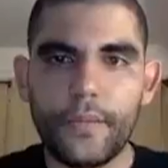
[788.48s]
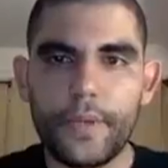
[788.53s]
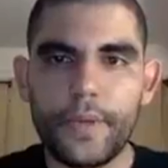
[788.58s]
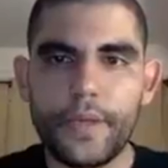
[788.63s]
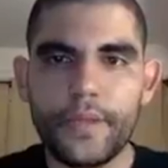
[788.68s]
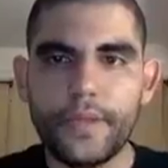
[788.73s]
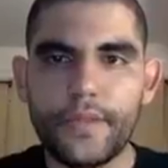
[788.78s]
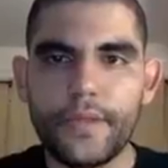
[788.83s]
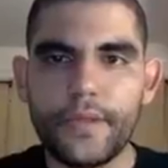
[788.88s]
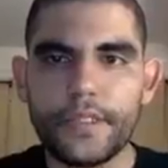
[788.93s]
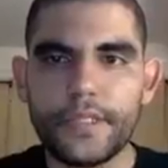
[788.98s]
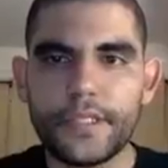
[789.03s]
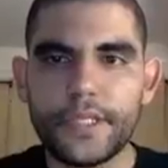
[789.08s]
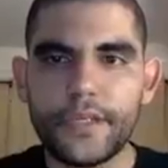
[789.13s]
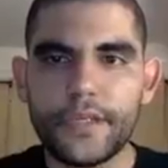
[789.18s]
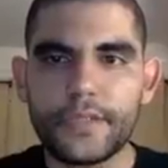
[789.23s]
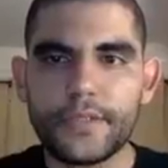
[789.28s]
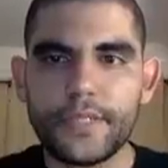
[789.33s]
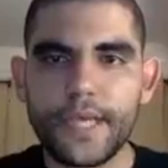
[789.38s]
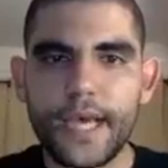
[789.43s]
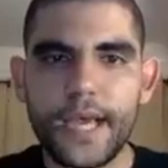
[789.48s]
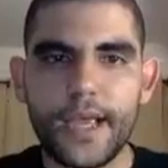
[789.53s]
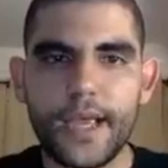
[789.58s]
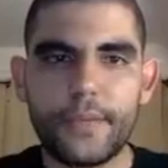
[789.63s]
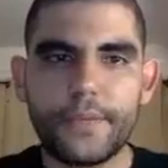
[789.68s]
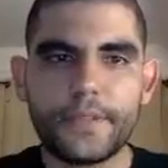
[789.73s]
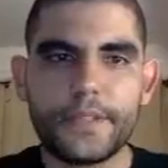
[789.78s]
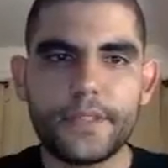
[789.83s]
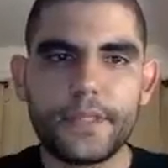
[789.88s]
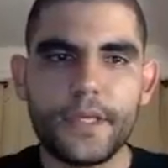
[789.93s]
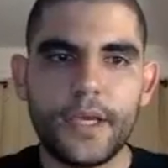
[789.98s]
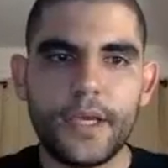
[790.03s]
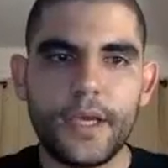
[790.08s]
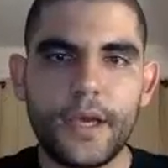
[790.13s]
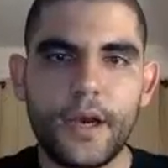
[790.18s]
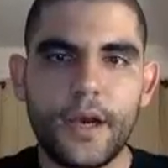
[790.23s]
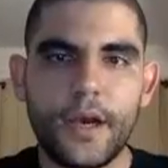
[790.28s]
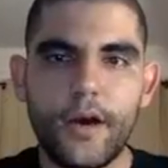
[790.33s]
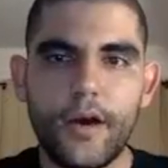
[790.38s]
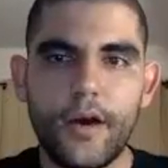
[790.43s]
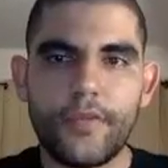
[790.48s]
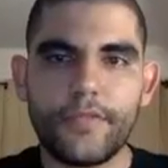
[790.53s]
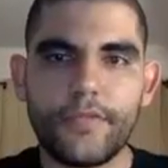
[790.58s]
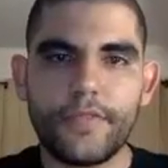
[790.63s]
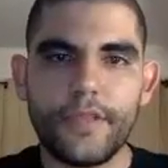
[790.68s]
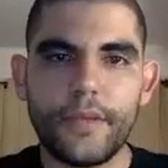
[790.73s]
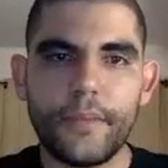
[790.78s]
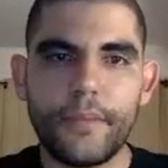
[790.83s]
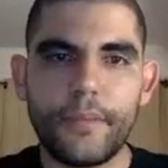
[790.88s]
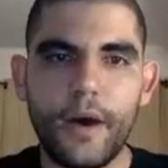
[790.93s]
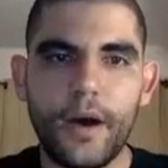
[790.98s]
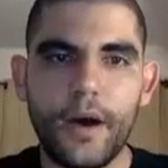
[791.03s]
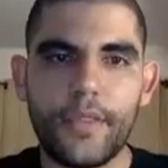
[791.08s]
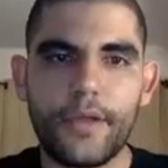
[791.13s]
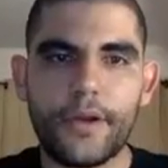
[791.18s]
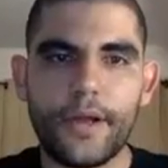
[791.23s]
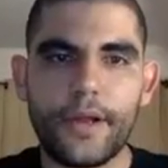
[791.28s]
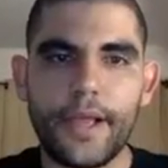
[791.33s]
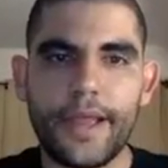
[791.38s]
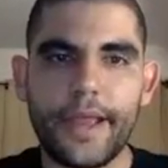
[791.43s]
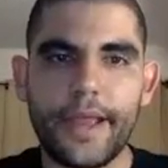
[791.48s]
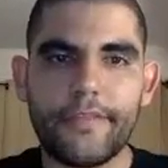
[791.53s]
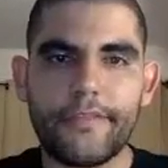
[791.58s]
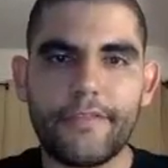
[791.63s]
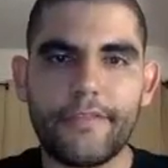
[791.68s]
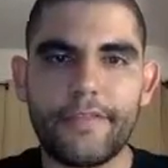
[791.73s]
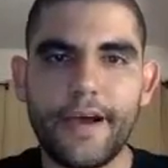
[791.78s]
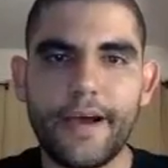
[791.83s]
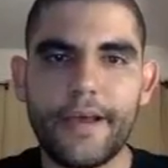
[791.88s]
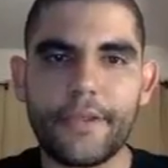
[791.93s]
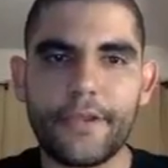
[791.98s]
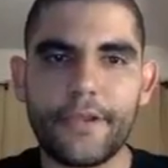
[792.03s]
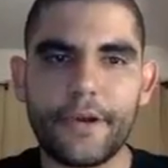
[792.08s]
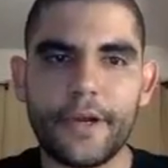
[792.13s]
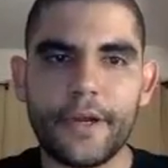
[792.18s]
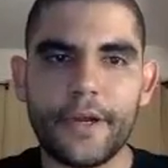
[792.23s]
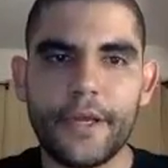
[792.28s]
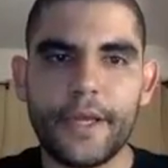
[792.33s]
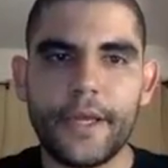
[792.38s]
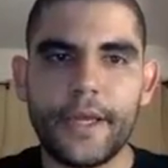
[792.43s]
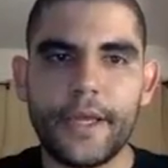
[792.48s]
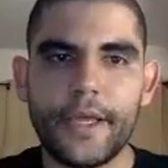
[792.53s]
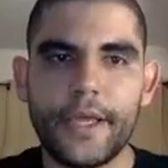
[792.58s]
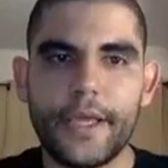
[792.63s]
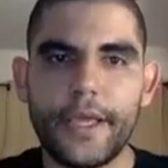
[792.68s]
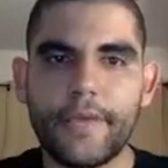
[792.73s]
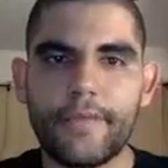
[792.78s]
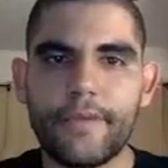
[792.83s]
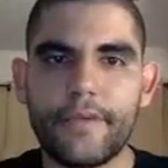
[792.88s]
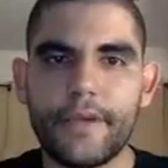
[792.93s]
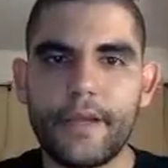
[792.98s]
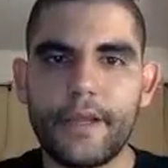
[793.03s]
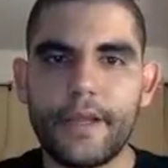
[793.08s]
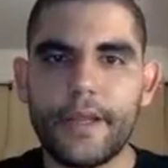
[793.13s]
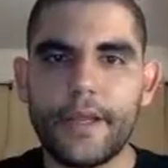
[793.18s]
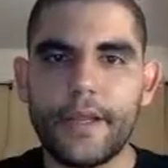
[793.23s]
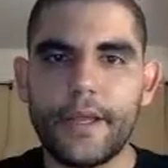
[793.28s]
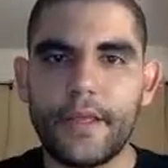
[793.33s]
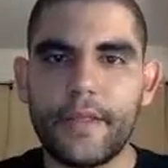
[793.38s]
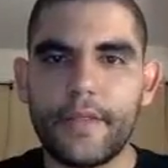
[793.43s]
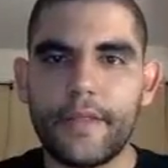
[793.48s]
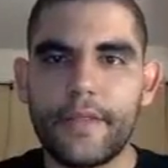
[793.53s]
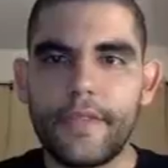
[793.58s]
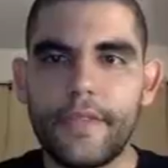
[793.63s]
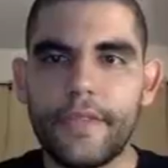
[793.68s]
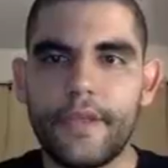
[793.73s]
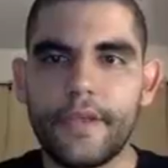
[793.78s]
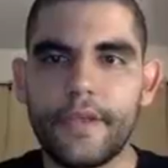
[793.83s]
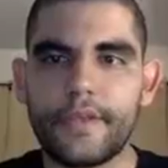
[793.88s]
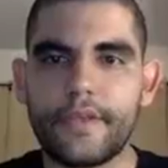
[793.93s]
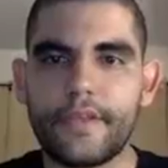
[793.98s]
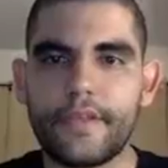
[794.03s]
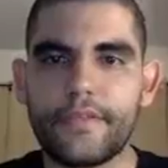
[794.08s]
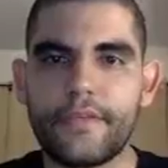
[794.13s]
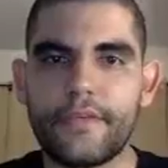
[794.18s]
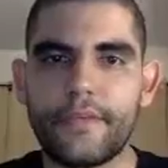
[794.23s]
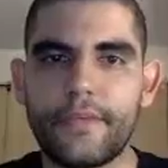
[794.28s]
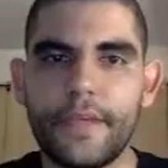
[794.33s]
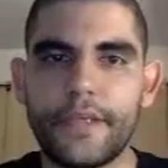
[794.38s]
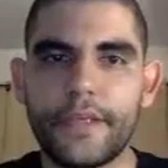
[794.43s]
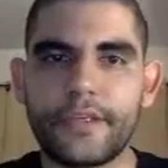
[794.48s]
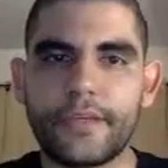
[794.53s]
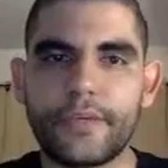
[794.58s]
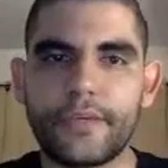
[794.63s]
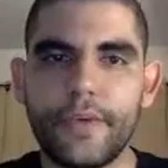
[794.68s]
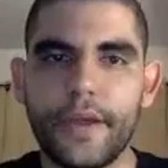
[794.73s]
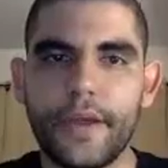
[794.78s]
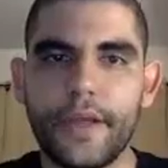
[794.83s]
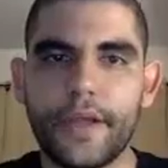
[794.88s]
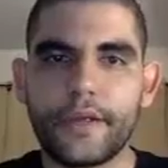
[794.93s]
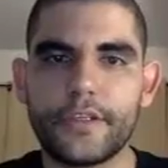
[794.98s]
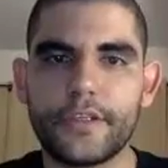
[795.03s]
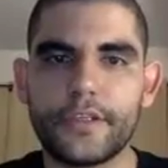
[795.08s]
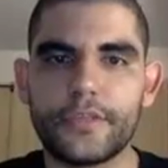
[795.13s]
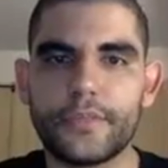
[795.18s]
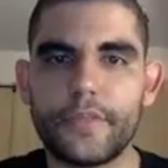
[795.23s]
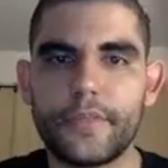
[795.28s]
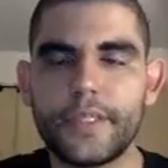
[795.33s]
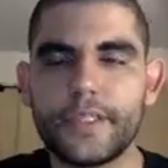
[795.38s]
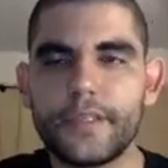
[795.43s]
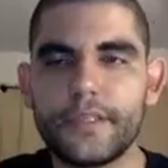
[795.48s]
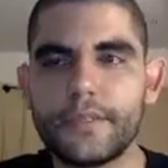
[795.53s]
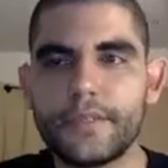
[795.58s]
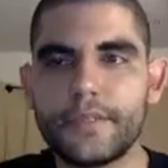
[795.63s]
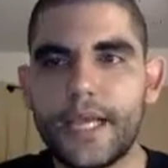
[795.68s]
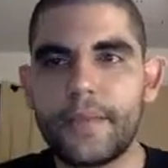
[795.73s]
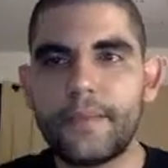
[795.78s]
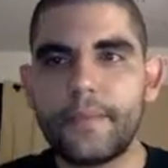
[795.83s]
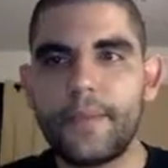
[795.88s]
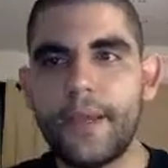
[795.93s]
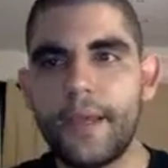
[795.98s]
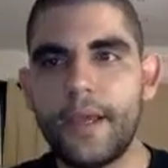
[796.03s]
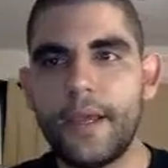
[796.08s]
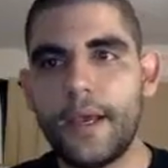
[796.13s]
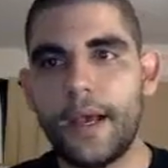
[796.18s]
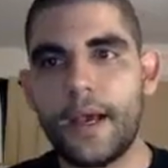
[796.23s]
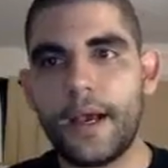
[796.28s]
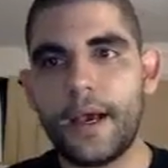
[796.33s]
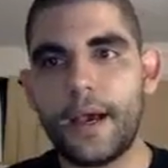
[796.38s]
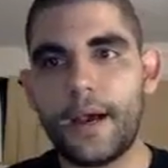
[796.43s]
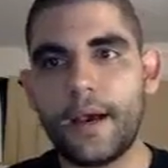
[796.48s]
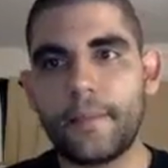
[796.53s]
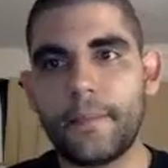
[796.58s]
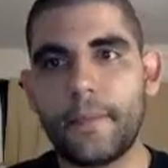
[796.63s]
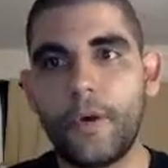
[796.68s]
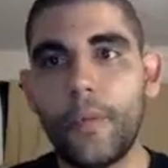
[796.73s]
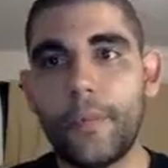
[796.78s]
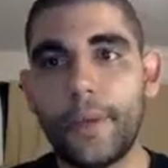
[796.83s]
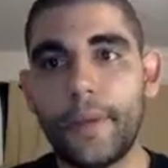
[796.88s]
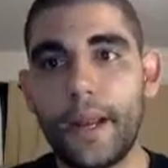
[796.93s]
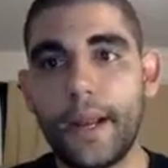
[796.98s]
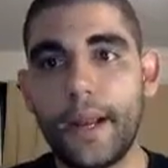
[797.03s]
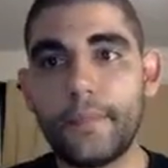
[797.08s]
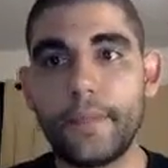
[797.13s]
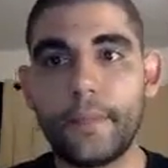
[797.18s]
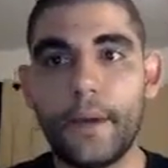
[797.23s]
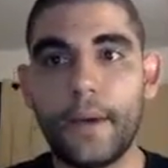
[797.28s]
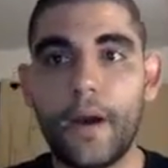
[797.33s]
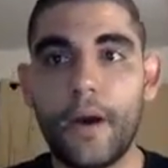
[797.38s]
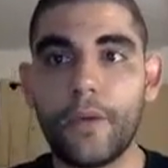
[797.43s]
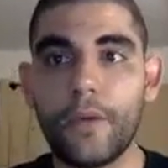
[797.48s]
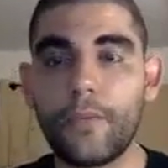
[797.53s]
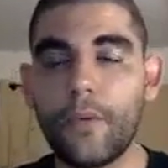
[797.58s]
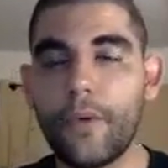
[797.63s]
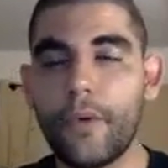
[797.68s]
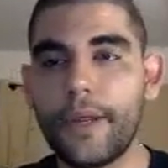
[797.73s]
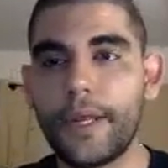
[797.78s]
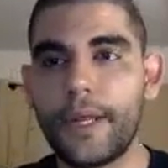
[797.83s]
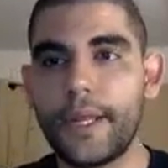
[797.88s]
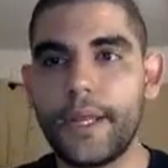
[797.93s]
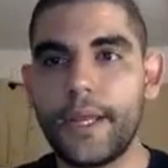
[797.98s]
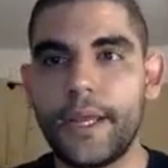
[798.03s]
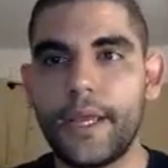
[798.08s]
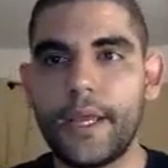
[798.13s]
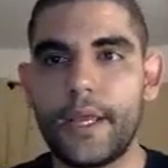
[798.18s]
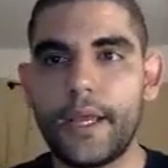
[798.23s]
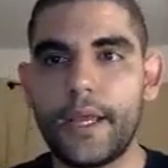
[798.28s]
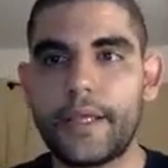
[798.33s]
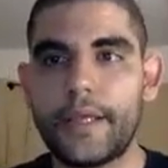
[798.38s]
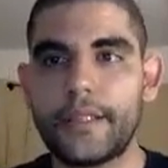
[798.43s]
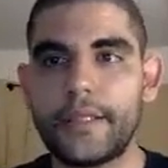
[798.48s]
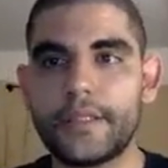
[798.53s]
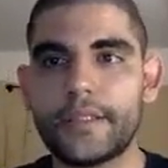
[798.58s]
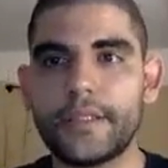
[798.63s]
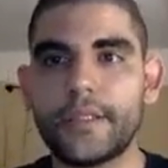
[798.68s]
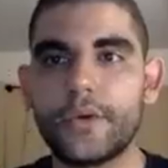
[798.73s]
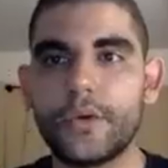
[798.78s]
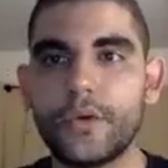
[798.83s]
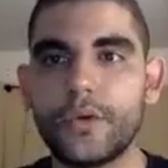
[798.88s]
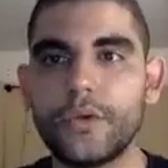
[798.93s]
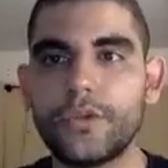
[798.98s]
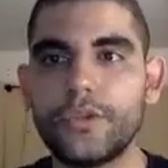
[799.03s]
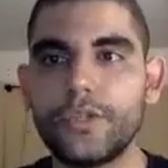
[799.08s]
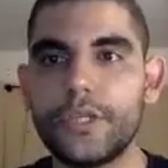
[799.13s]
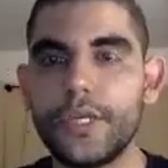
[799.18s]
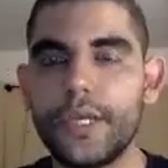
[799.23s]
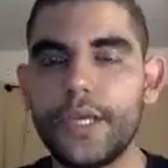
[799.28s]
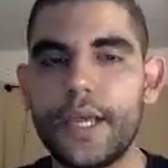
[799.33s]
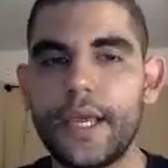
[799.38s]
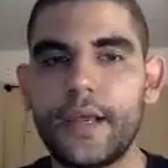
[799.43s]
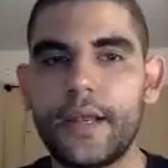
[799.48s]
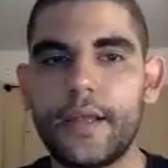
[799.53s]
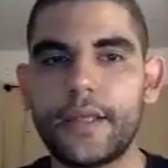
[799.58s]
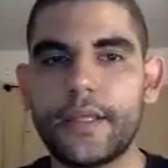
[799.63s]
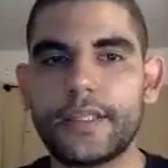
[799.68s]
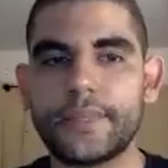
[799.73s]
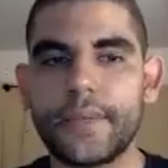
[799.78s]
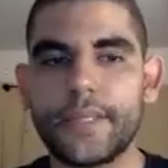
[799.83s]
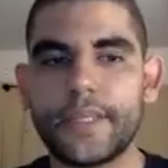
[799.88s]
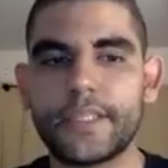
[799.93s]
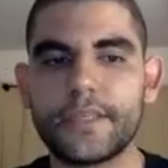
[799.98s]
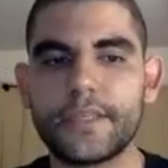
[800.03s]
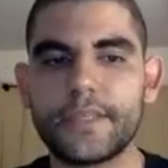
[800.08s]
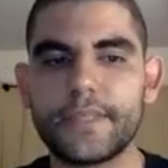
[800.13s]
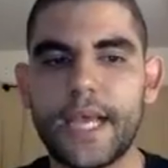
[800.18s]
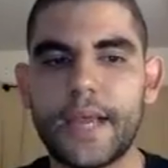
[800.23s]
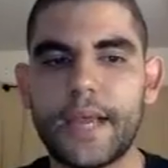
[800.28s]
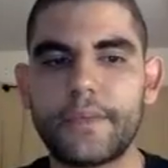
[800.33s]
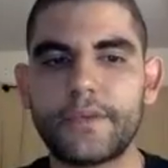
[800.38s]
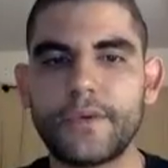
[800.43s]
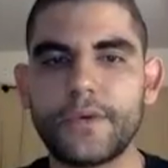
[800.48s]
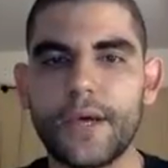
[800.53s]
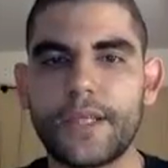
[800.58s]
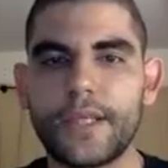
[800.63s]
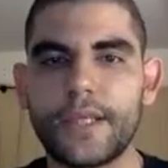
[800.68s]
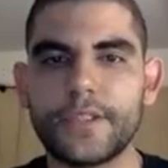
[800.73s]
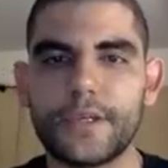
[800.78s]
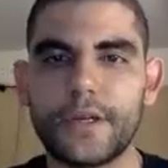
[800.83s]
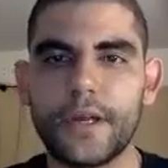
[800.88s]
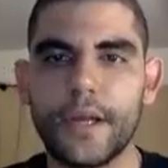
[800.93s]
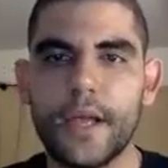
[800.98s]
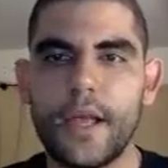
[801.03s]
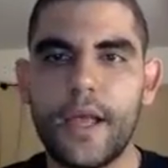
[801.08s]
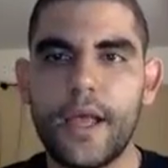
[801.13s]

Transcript: be the genotypes of the mother and father given this information right here? So spend some time, open up the PowerPoint in Schoology and spend some time to answer